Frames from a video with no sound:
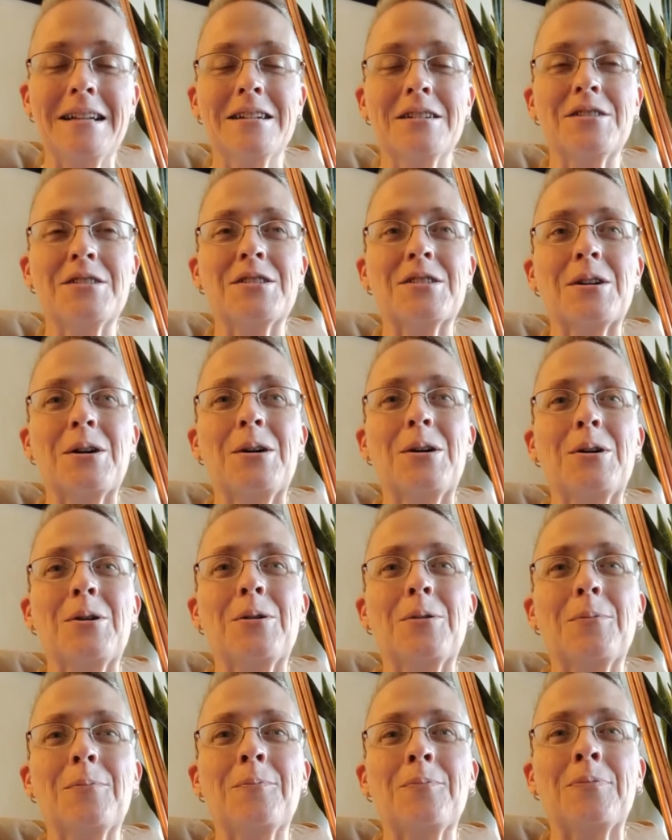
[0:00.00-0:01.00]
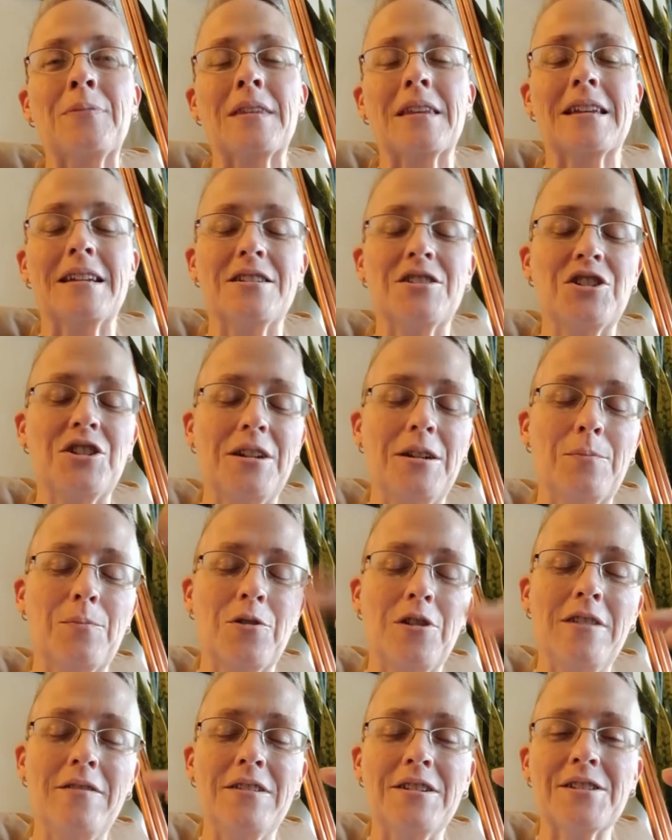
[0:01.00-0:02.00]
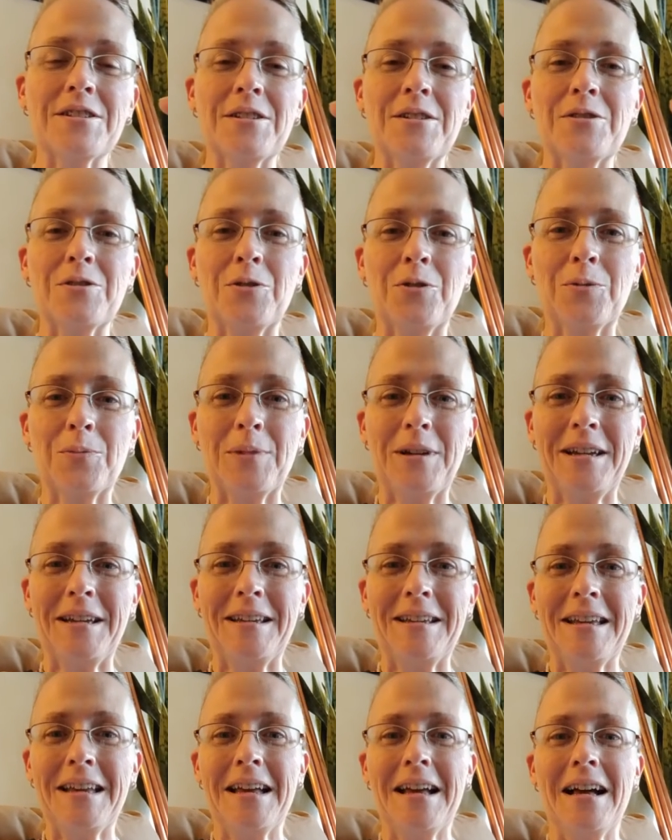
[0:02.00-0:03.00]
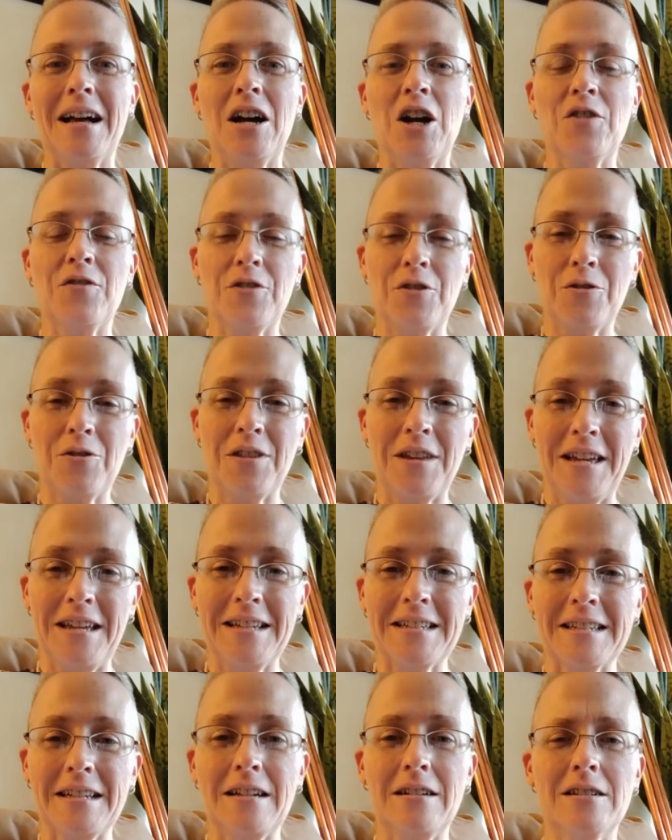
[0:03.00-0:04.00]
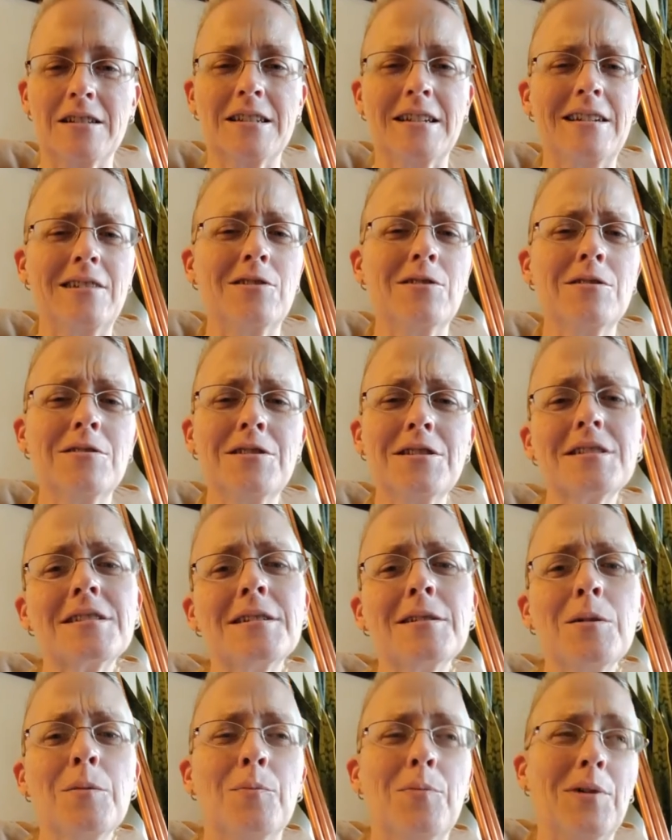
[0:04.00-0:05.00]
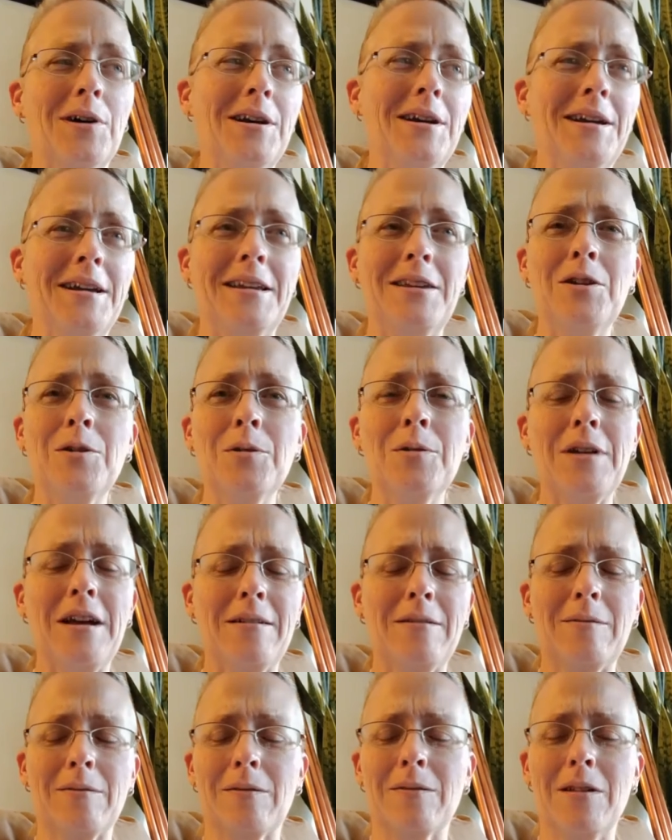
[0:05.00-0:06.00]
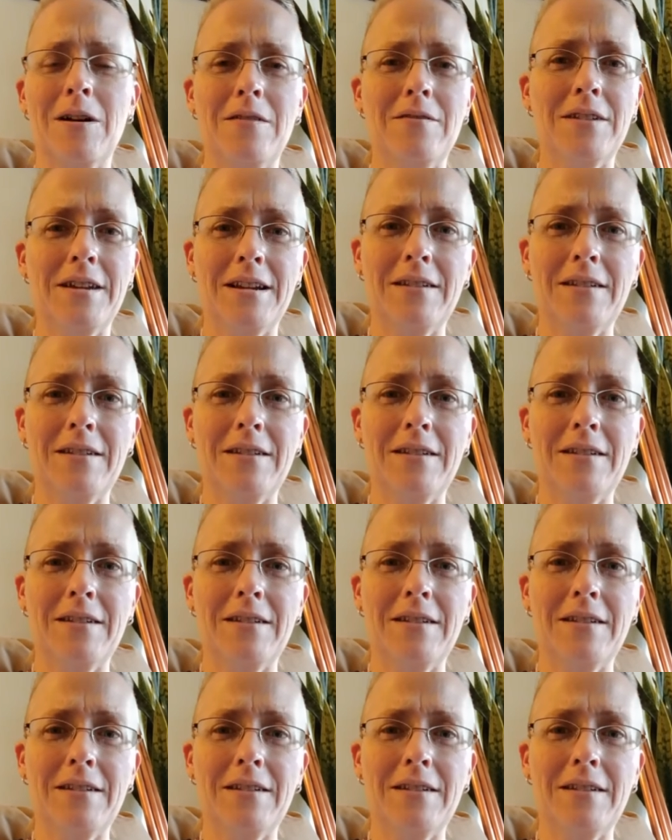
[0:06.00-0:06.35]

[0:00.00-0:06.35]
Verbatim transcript: So, because she had previously told me a few things, and I was like, girl, just get a bike. You're going to love it.